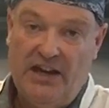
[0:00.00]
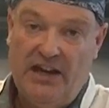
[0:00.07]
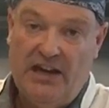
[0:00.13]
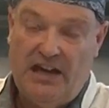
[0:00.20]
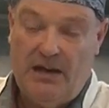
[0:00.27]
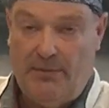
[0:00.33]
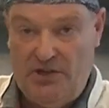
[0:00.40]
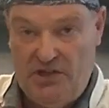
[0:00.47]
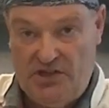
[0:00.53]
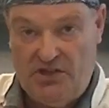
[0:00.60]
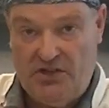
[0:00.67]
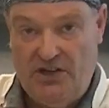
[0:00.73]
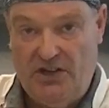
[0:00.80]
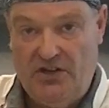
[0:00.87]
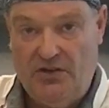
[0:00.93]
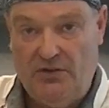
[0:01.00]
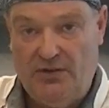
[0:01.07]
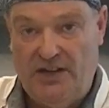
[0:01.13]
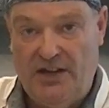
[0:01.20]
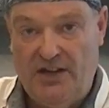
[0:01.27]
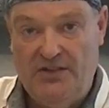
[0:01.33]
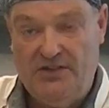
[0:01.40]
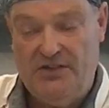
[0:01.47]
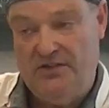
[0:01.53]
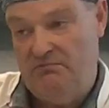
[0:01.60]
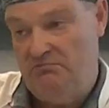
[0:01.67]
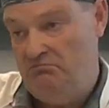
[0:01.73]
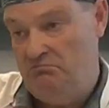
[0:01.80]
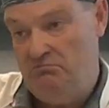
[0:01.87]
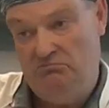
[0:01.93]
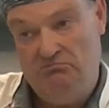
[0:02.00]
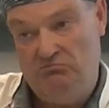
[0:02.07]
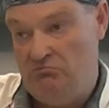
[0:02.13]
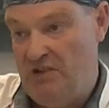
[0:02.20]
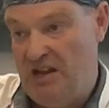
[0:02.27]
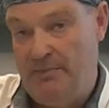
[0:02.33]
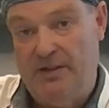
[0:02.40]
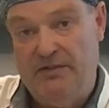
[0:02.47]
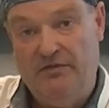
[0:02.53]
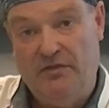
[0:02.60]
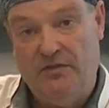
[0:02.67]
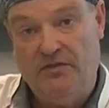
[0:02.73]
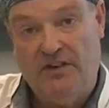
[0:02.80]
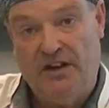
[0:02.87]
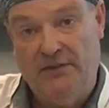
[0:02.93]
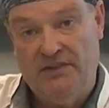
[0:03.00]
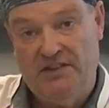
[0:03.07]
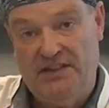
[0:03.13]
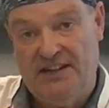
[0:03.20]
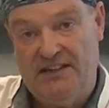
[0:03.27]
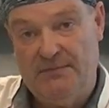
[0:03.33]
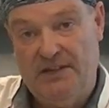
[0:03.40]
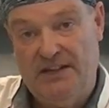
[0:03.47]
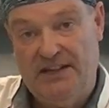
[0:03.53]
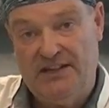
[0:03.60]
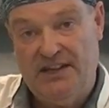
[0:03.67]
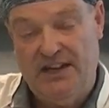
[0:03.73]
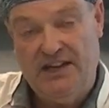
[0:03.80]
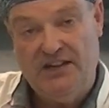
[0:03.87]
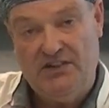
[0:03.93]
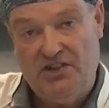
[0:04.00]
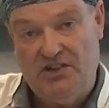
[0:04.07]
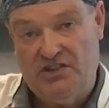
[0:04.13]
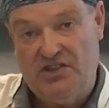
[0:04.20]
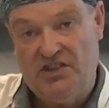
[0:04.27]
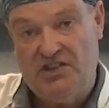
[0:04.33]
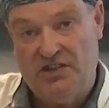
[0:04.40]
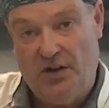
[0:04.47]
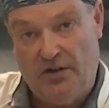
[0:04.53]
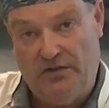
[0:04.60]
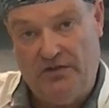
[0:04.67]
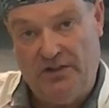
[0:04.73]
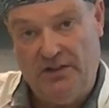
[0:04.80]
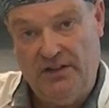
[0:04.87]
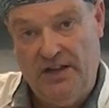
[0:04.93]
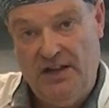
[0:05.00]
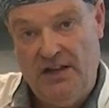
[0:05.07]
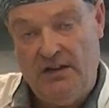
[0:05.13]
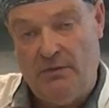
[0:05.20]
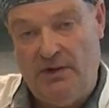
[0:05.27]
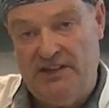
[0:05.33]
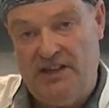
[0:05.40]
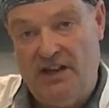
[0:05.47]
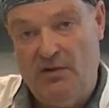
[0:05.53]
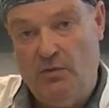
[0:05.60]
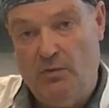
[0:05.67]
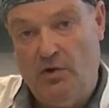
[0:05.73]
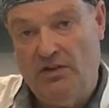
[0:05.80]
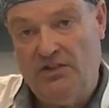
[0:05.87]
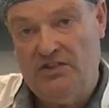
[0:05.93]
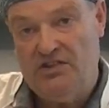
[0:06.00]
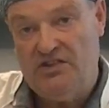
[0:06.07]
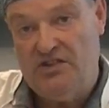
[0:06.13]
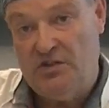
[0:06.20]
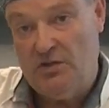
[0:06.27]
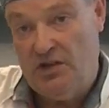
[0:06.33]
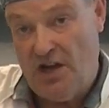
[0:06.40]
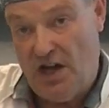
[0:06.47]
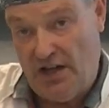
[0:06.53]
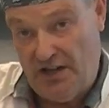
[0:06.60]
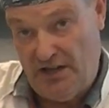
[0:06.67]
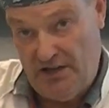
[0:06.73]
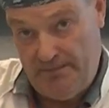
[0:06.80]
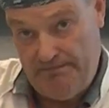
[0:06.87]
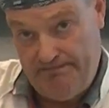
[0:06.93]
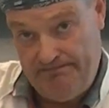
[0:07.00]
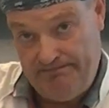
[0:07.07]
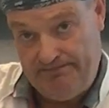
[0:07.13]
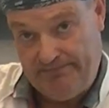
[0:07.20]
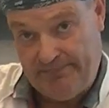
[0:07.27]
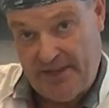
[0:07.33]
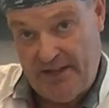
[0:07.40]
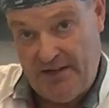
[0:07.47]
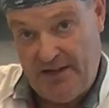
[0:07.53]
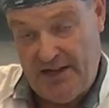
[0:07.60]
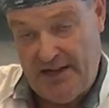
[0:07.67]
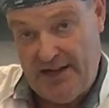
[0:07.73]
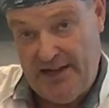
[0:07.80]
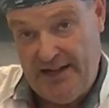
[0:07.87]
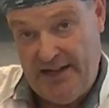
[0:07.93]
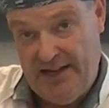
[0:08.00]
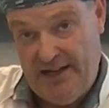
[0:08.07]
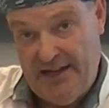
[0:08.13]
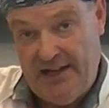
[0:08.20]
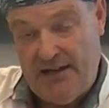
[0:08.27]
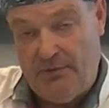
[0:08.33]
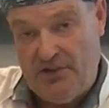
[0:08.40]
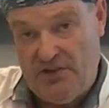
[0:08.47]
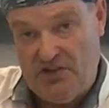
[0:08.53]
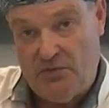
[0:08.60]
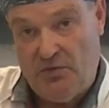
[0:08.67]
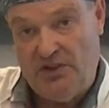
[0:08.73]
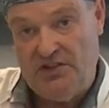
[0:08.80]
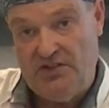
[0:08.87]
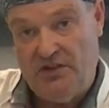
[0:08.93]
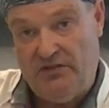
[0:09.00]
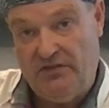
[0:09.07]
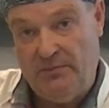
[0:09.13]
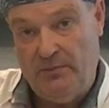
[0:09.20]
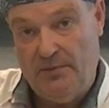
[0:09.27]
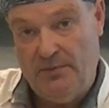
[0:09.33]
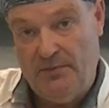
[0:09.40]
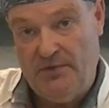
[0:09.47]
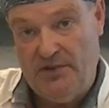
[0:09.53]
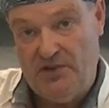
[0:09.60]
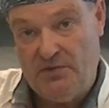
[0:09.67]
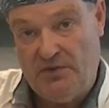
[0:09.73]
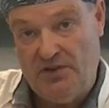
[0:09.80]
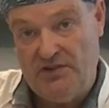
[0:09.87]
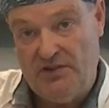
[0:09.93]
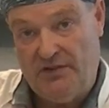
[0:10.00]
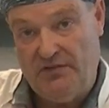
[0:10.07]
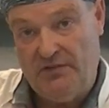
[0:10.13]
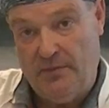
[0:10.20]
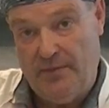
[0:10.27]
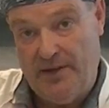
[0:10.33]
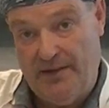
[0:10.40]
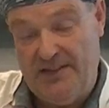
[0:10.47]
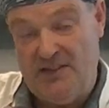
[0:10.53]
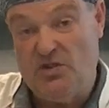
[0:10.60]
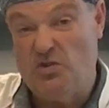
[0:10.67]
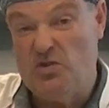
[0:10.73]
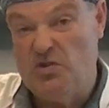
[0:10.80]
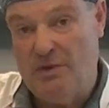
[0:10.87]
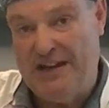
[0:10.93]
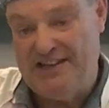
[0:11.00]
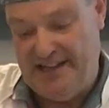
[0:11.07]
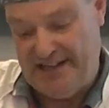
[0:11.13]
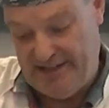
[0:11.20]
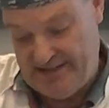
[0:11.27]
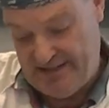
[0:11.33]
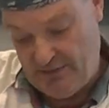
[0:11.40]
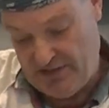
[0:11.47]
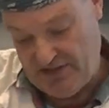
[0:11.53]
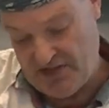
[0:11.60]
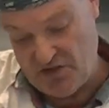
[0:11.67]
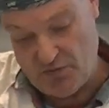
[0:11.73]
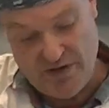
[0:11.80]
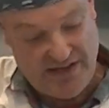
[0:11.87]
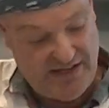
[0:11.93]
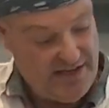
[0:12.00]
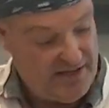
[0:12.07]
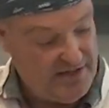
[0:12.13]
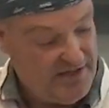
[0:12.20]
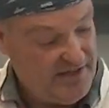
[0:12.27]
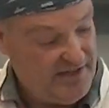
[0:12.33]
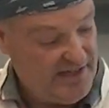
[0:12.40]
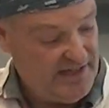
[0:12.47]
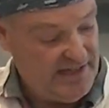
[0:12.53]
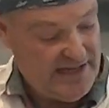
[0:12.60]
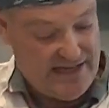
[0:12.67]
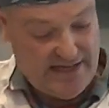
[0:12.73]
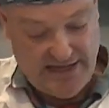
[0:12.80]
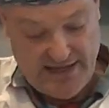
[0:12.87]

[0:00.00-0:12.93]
and we're just going to cook those maybe for 5 or 6 minutes just to soften. We don't want to colour them, okay? We just want to soften them, a bit. It's called sweating, so we're going to sweat the onions in there